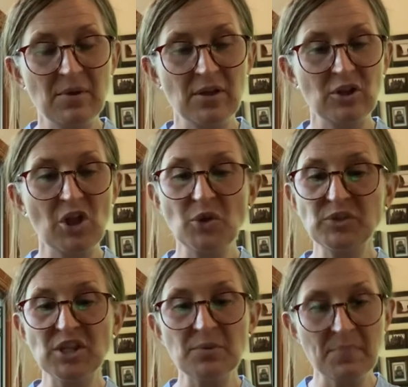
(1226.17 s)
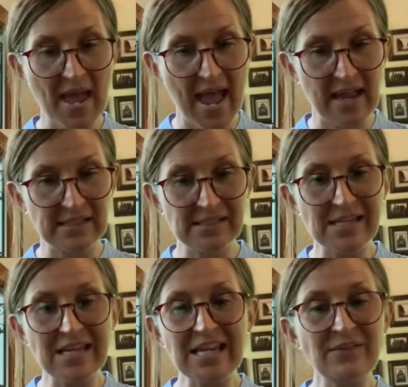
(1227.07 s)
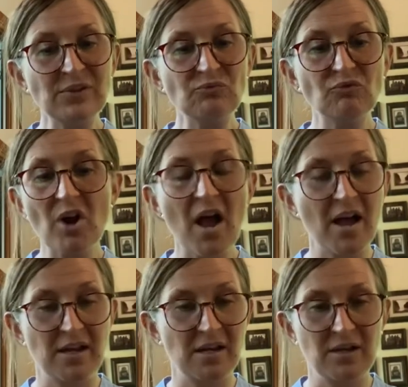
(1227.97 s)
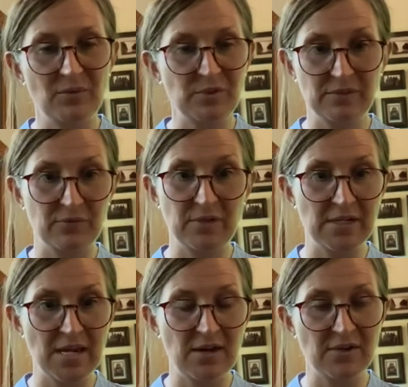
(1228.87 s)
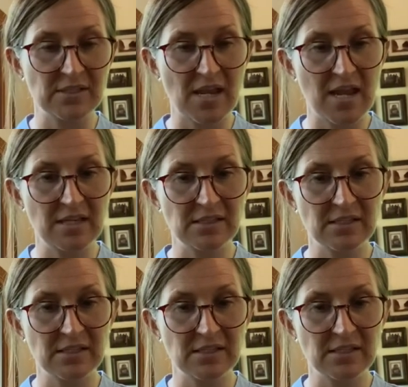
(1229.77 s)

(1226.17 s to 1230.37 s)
closed their bags. Even Ron was avoiding Harry's eyes.